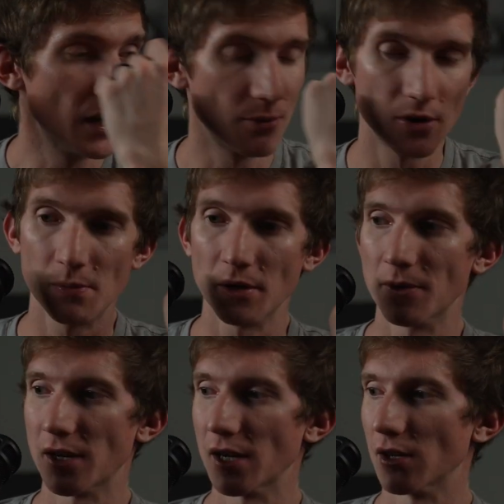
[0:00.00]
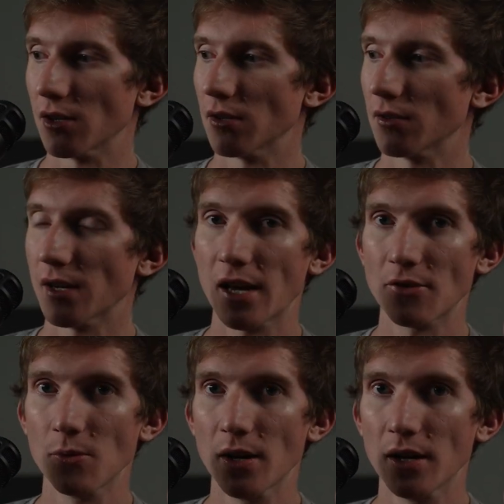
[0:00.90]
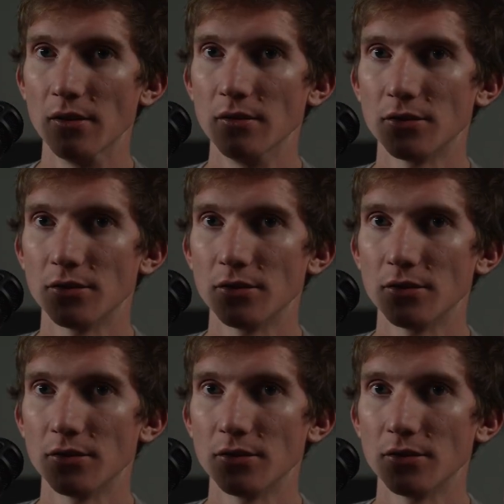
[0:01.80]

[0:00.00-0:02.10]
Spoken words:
I'm gonna put up the kicker as well.